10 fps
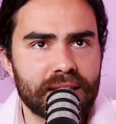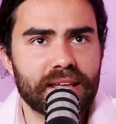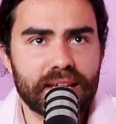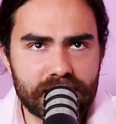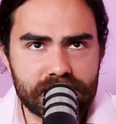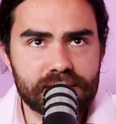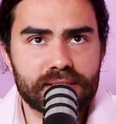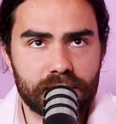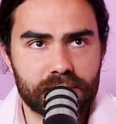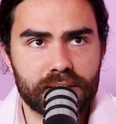there is
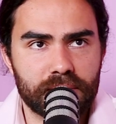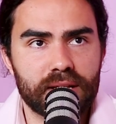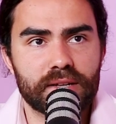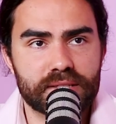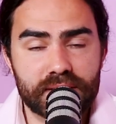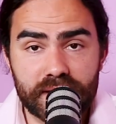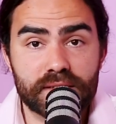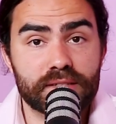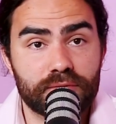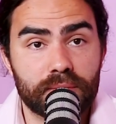something, and I'll say
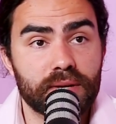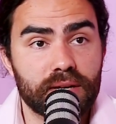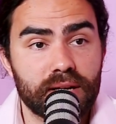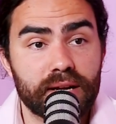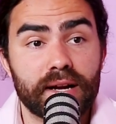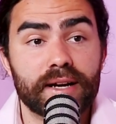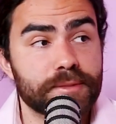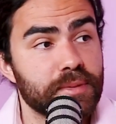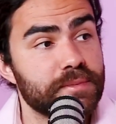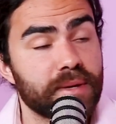this from a
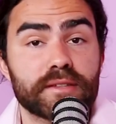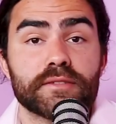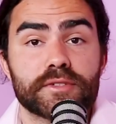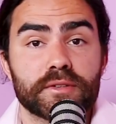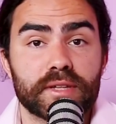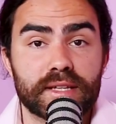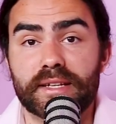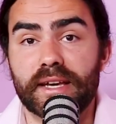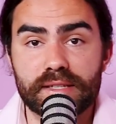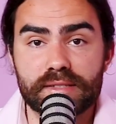guy's perspective so that
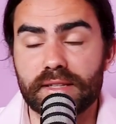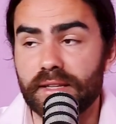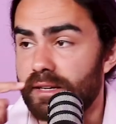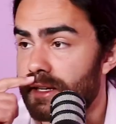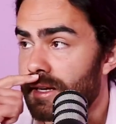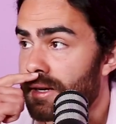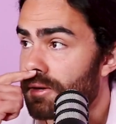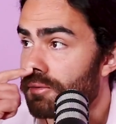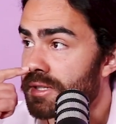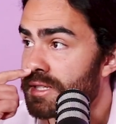kings
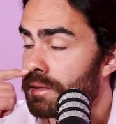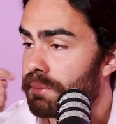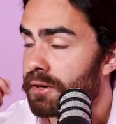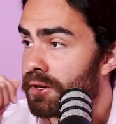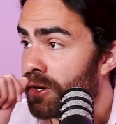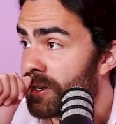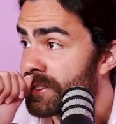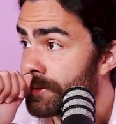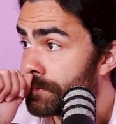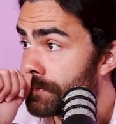watching the podcast,
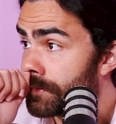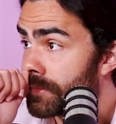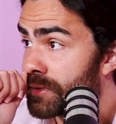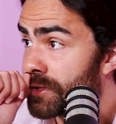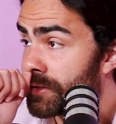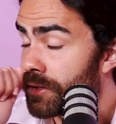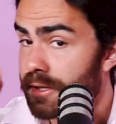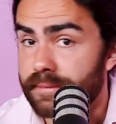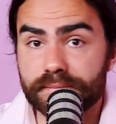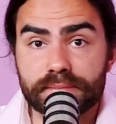so
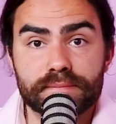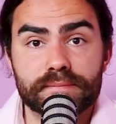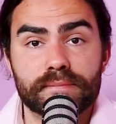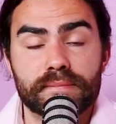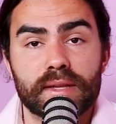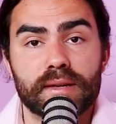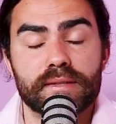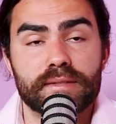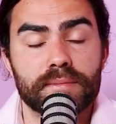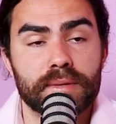sorry,
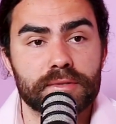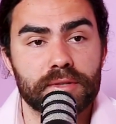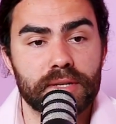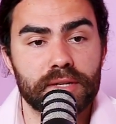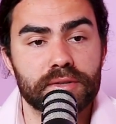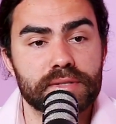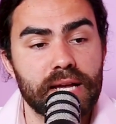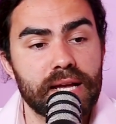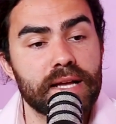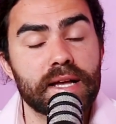something was on my nose,
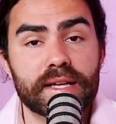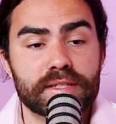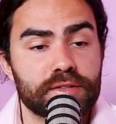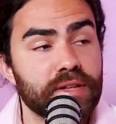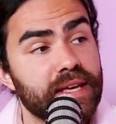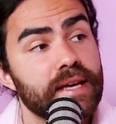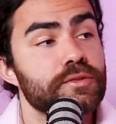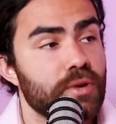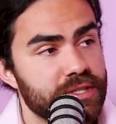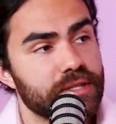so that
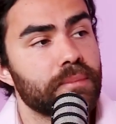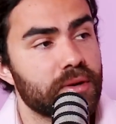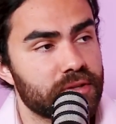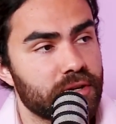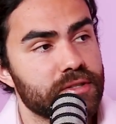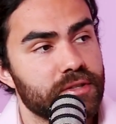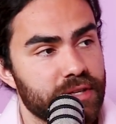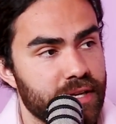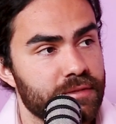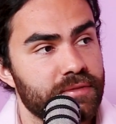kings watching the podcast
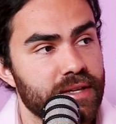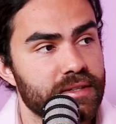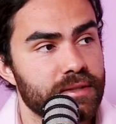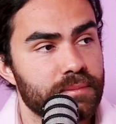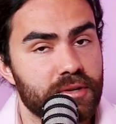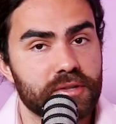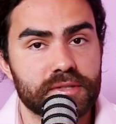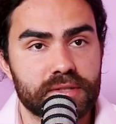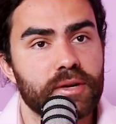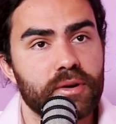don't get offended,
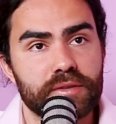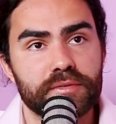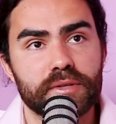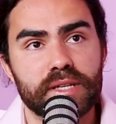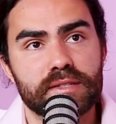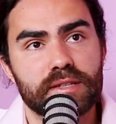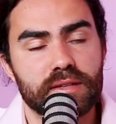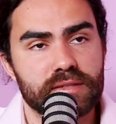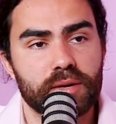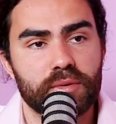because there are quite a few
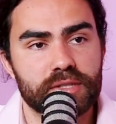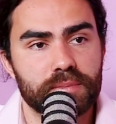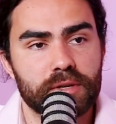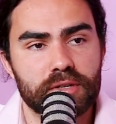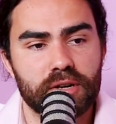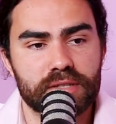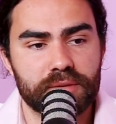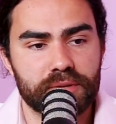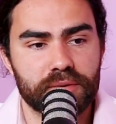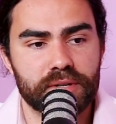incels that watch podcasts
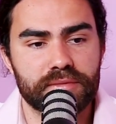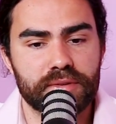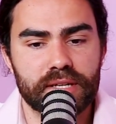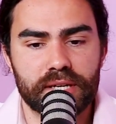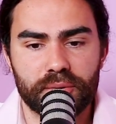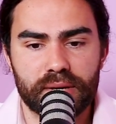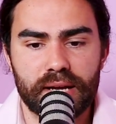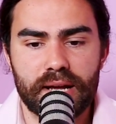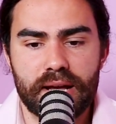and we don't want to offend anyone.